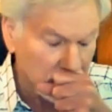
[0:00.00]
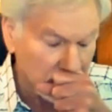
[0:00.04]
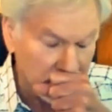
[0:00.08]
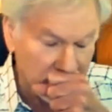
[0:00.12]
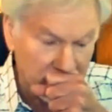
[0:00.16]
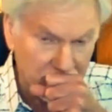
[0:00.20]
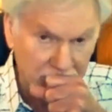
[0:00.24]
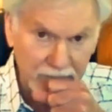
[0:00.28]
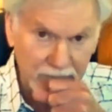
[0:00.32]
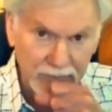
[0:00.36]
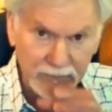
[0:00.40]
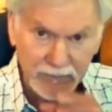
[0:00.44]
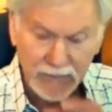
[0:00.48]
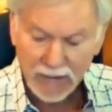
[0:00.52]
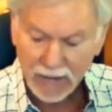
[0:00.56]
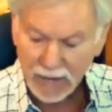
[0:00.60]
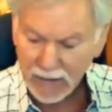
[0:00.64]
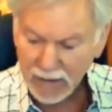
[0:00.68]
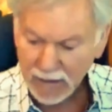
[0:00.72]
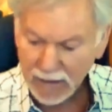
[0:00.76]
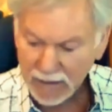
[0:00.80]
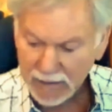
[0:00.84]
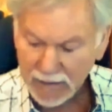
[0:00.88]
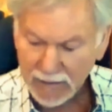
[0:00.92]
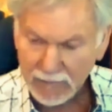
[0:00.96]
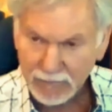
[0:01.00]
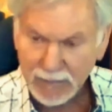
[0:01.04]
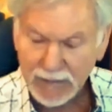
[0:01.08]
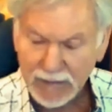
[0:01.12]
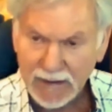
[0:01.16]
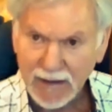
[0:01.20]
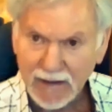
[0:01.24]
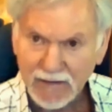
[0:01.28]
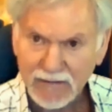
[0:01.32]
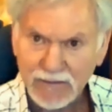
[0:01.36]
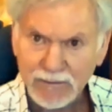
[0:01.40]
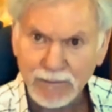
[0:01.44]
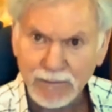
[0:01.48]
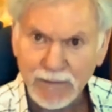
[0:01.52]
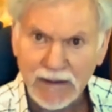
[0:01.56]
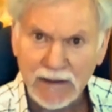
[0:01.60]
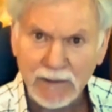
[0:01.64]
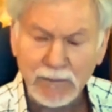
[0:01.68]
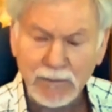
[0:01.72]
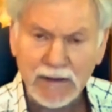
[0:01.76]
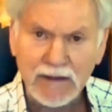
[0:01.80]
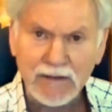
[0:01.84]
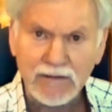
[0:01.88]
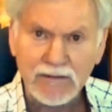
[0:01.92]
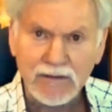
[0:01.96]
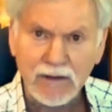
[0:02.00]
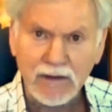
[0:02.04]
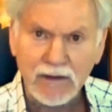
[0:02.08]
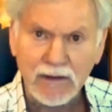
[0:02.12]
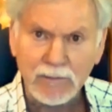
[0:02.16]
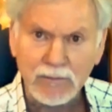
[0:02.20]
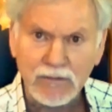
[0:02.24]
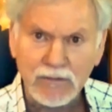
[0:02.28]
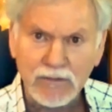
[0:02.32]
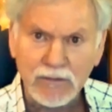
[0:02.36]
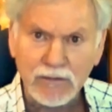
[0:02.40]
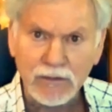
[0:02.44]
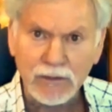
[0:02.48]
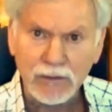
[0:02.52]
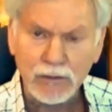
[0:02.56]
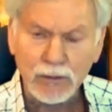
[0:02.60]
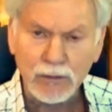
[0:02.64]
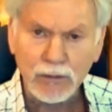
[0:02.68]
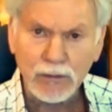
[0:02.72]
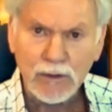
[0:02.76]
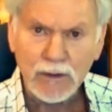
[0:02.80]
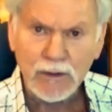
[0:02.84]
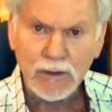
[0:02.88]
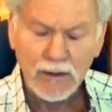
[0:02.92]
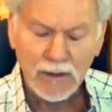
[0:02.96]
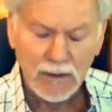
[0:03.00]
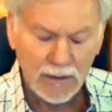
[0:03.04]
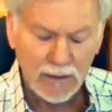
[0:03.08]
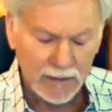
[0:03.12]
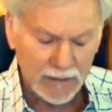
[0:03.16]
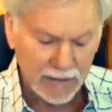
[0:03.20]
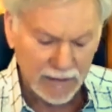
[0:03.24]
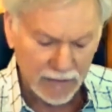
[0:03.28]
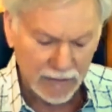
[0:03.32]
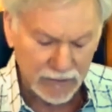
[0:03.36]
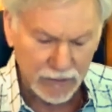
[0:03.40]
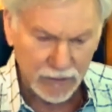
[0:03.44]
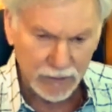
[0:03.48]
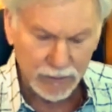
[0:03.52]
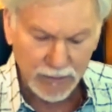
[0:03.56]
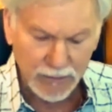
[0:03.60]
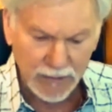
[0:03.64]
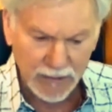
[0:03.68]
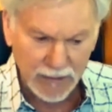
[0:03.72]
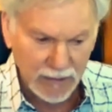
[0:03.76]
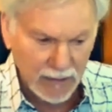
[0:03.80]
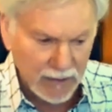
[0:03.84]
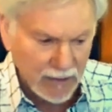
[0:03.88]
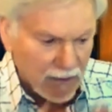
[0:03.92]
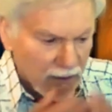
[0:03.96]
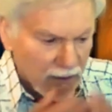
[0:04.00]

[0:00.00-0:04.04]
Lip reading: and I've been asked many, many times to, excuse me,